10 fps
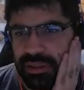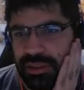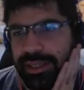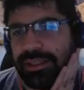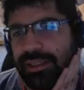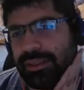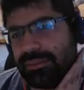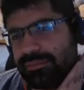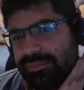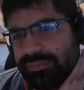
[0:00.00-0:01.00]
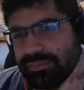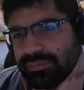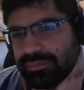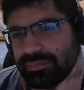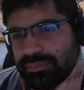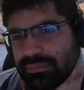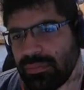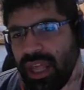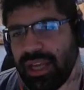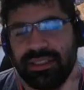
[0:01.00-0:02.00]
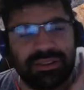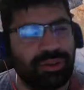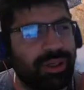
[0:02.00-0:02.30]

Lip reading: Yeah, yeah. I just